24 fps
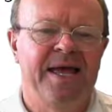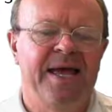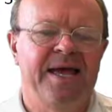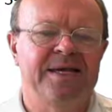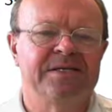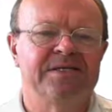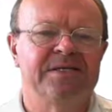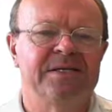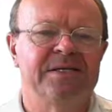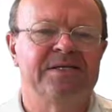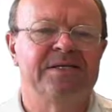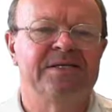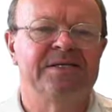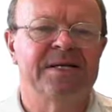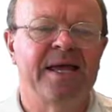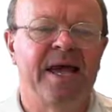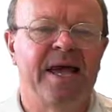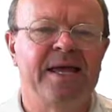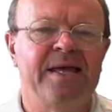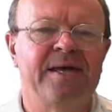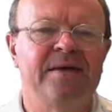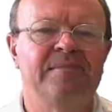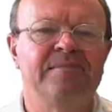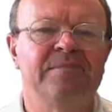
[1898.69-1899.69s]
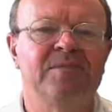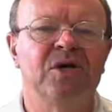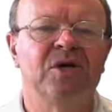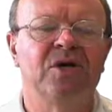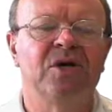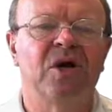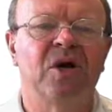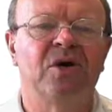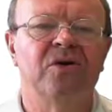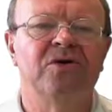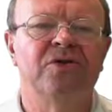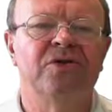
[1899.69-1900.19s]
has the same
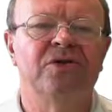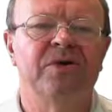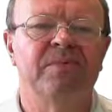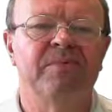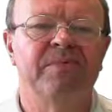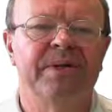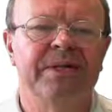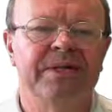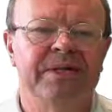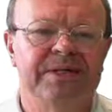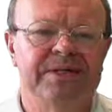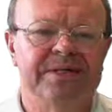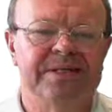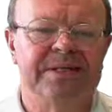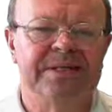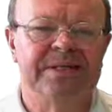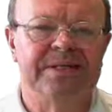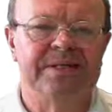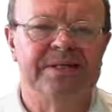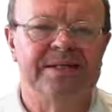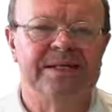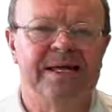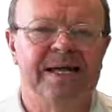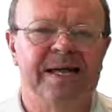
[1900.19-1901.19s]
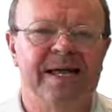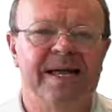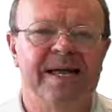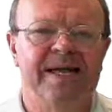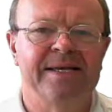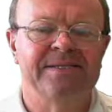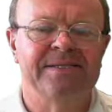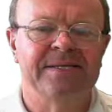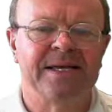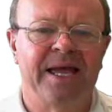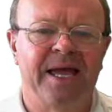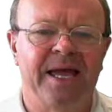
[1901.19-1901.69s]
negotiability
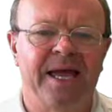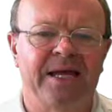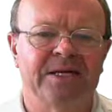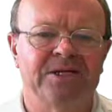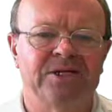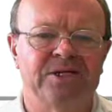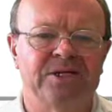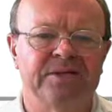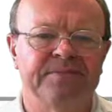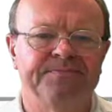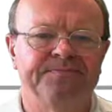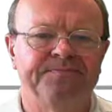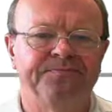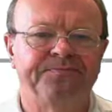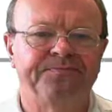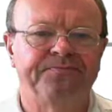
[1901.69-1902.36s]
as cash.